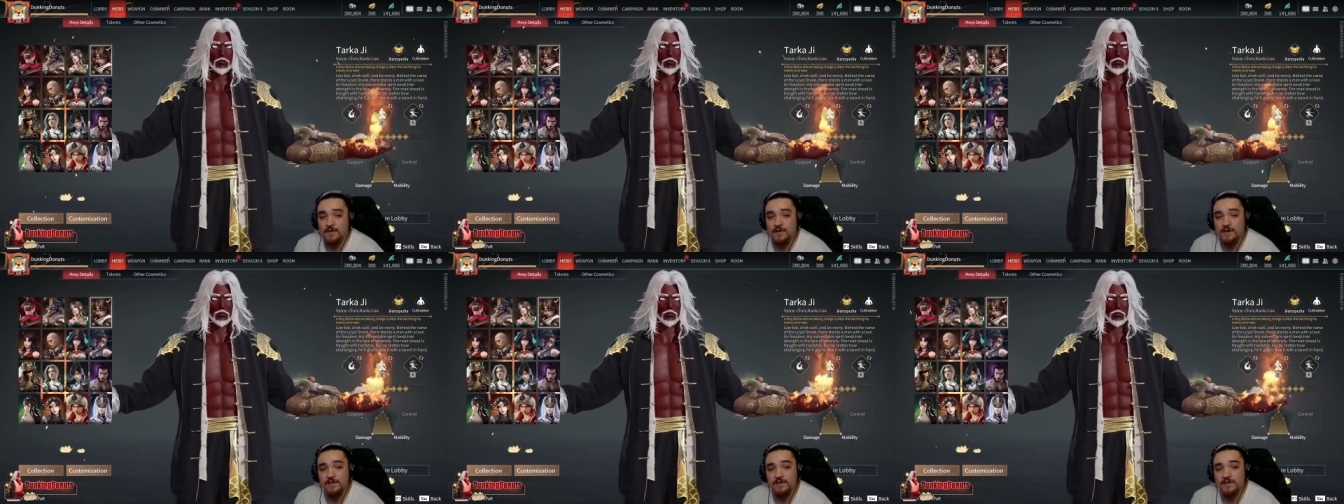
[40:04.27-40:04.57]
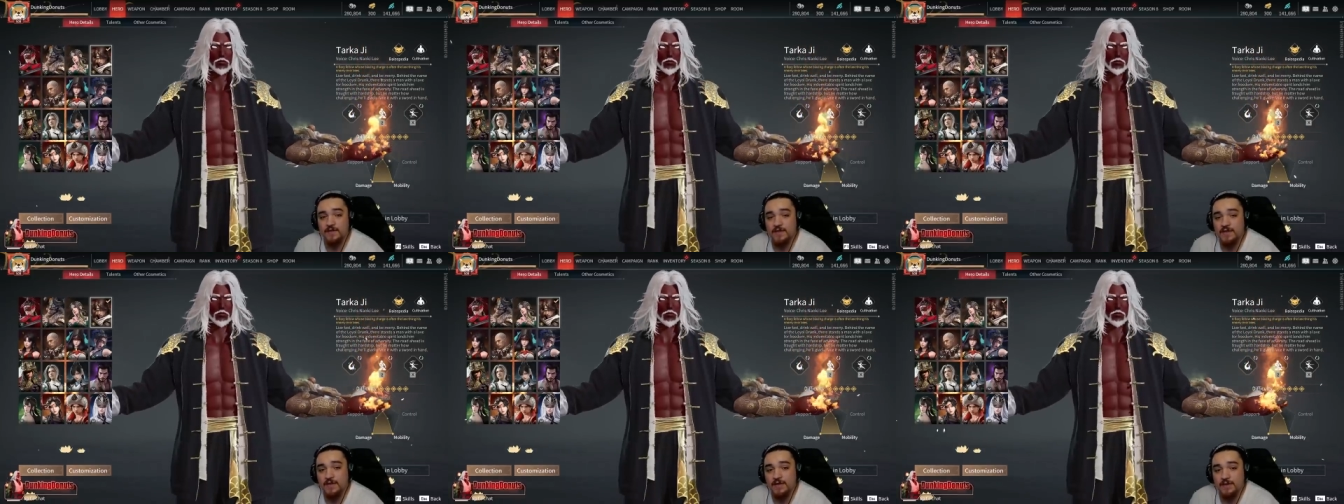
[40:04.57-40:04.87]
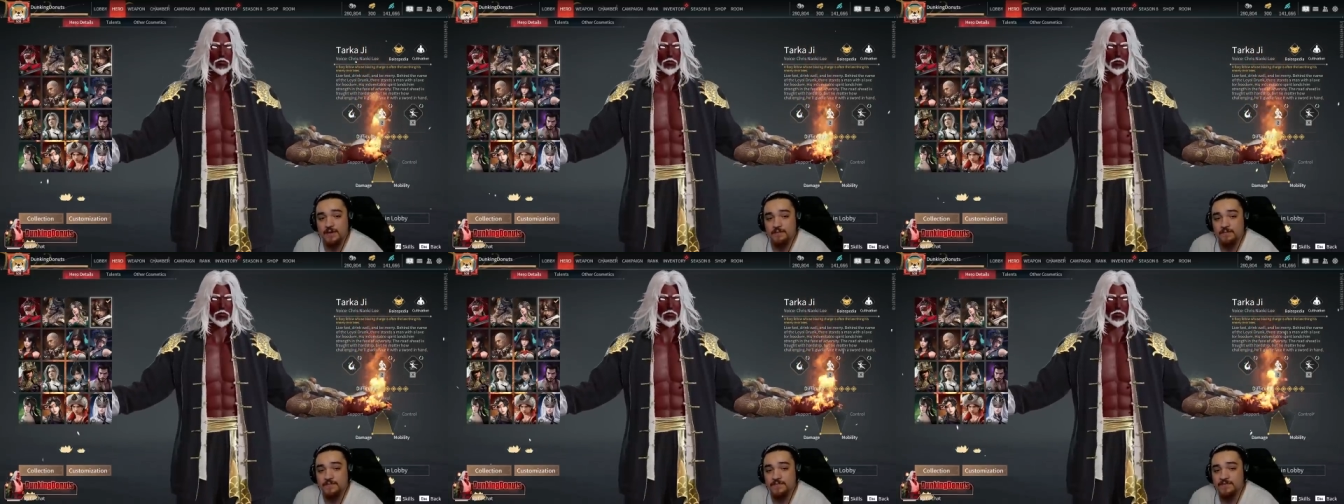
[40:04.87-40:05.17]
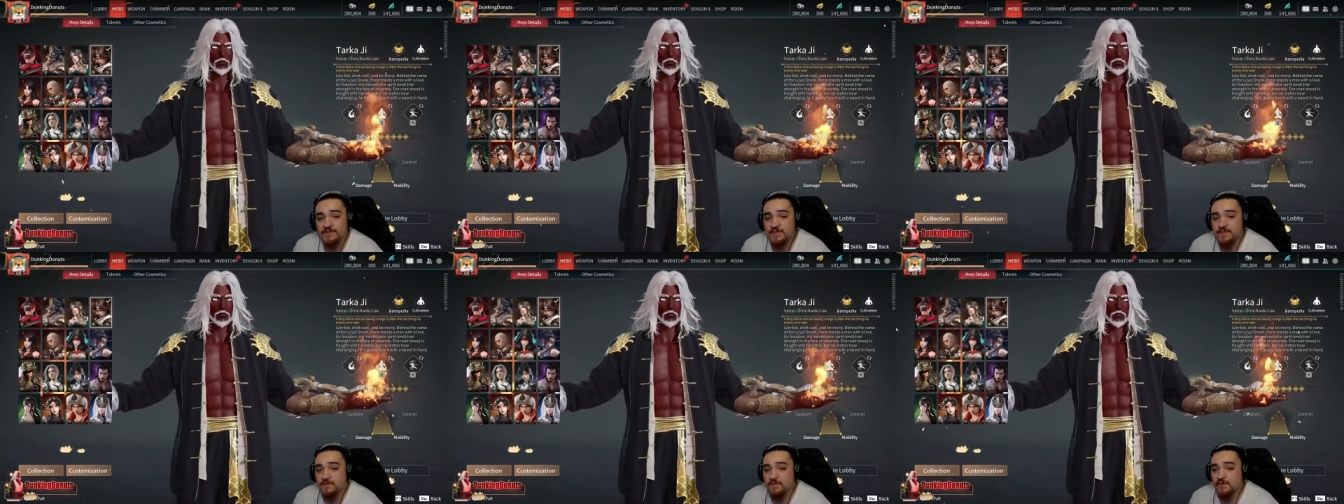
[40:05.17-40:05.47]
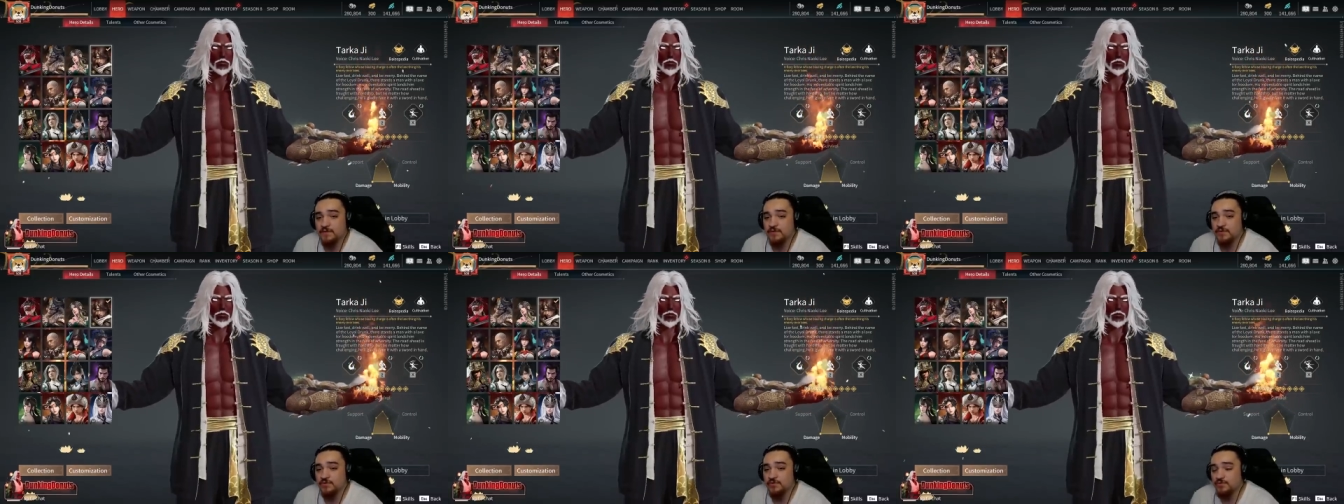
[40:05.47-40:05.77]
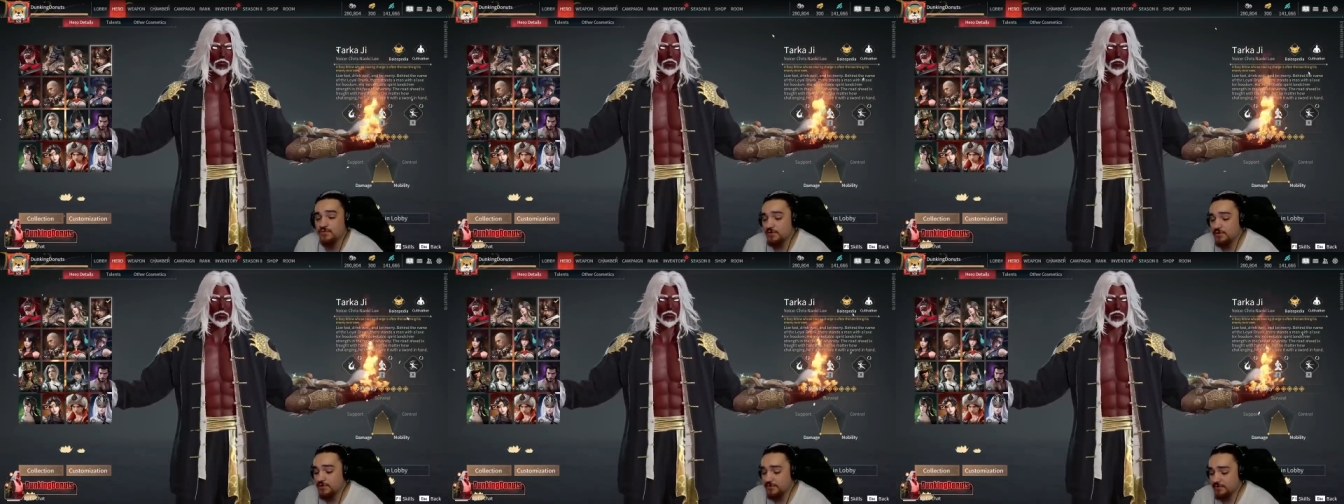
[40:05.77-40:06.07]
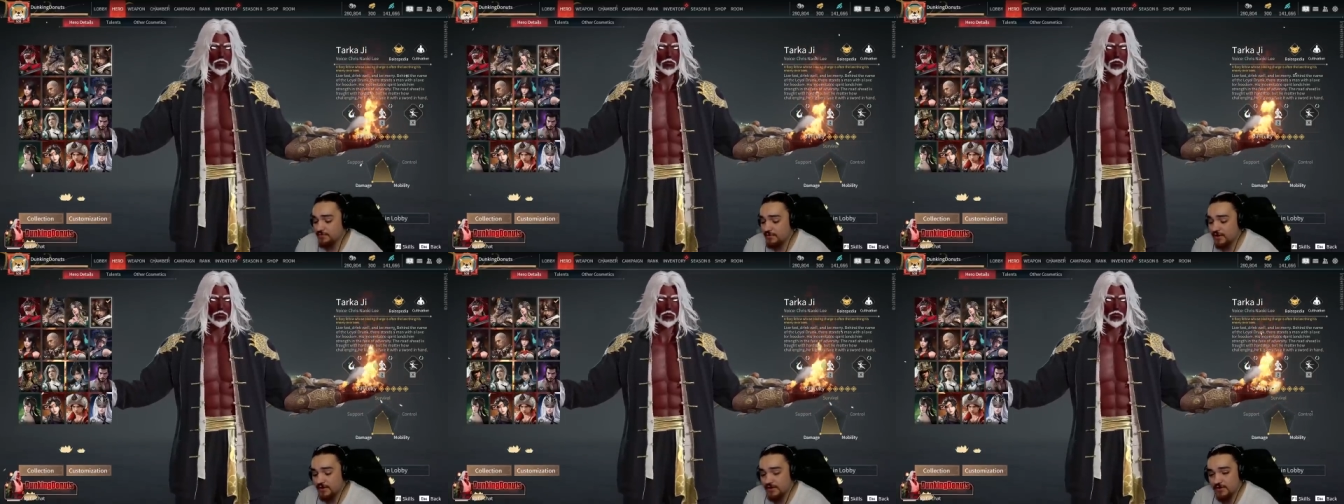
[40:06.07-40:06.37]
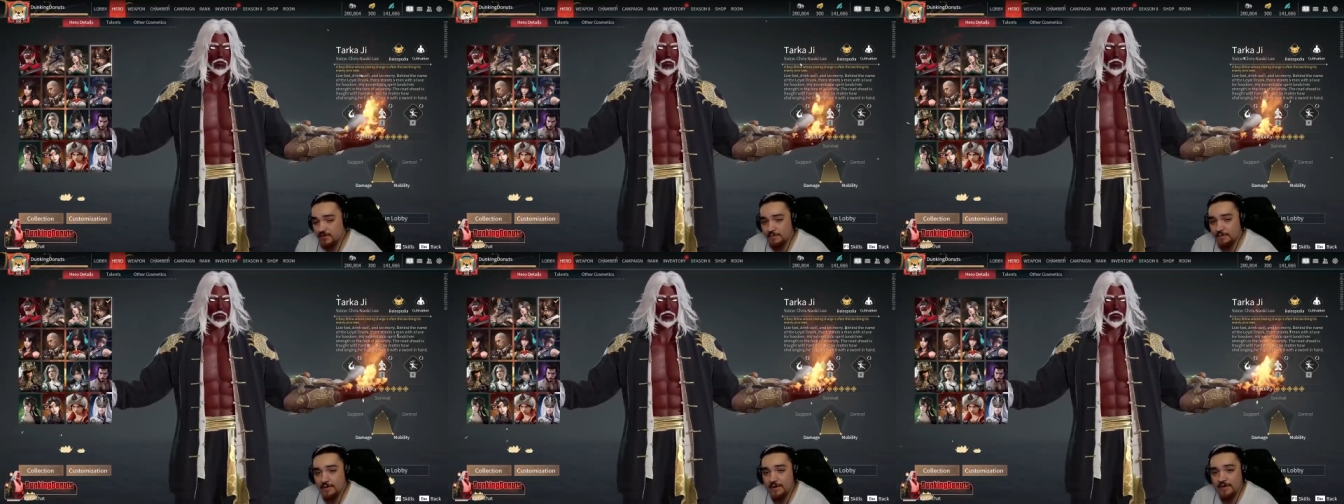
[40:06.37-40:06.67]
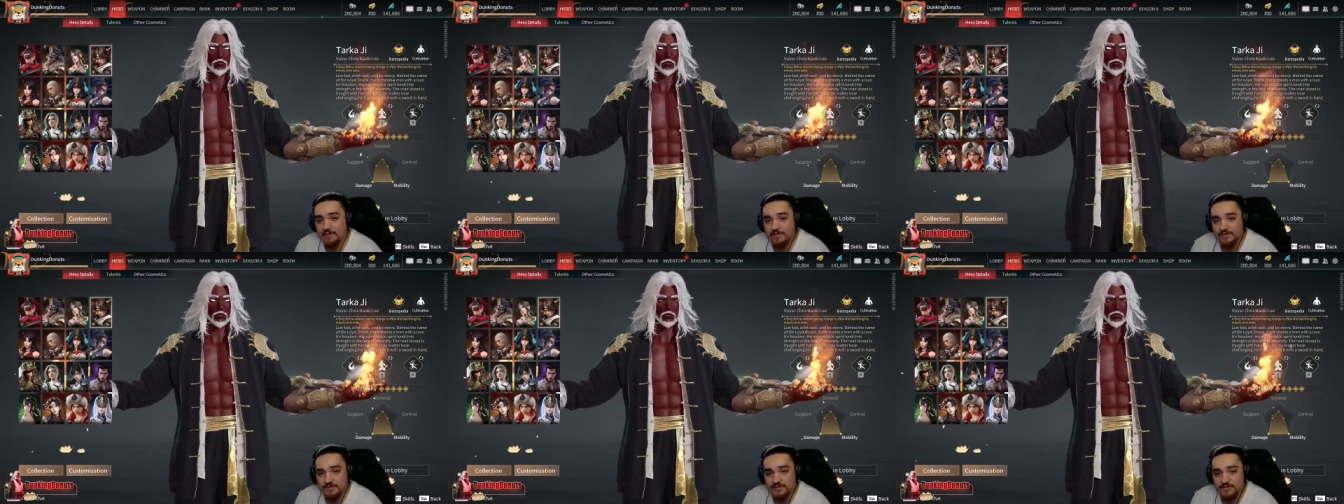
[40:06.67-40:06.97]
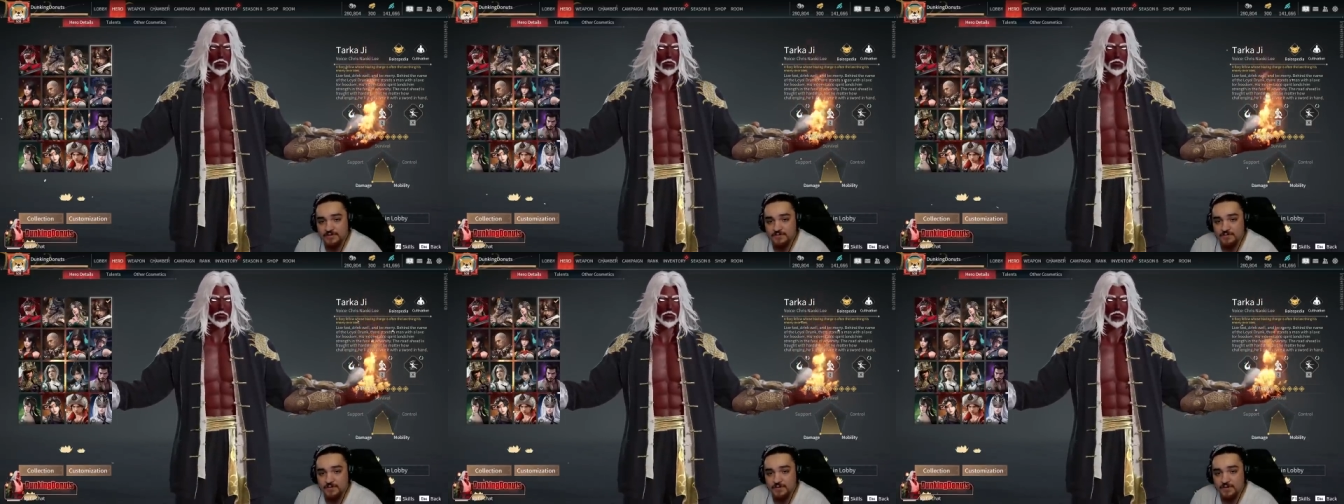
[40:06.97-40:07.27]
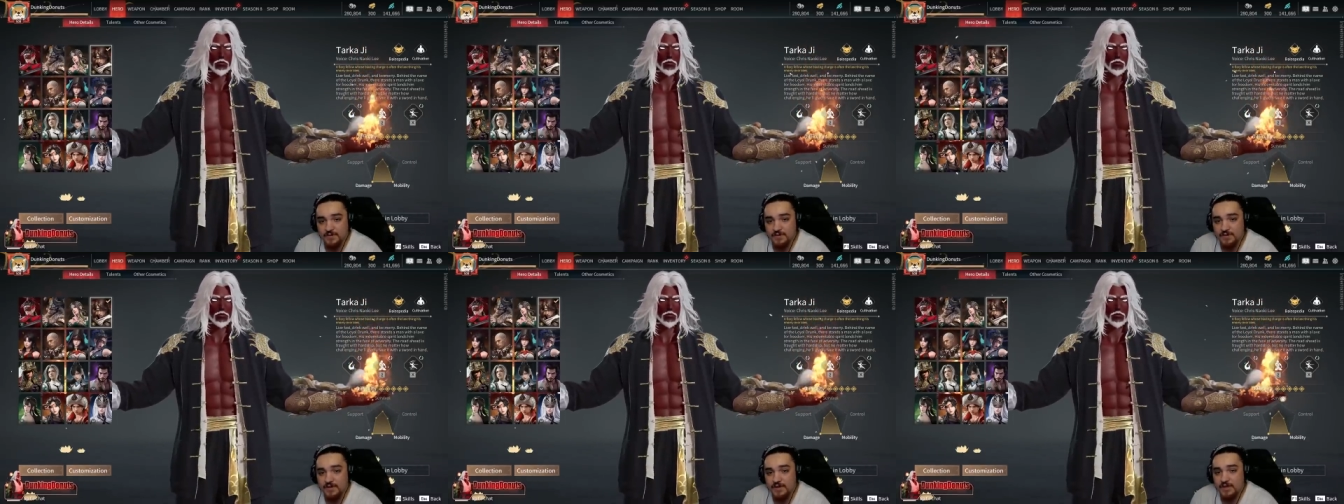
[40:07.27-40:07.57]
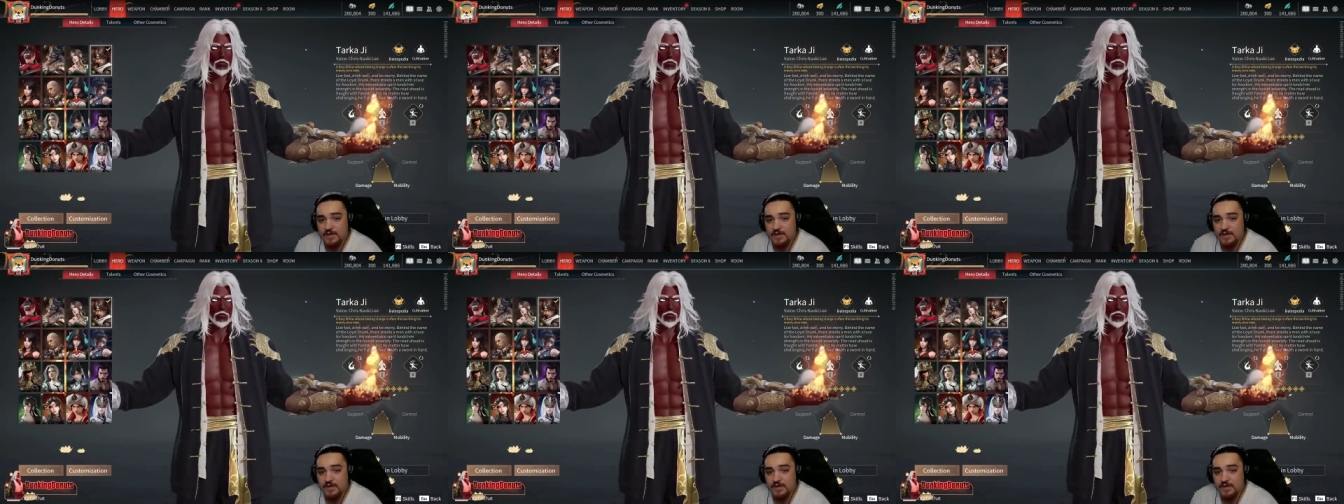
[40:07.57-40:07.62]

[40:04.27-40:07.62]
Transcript: other games that you can draw direct comparisons with,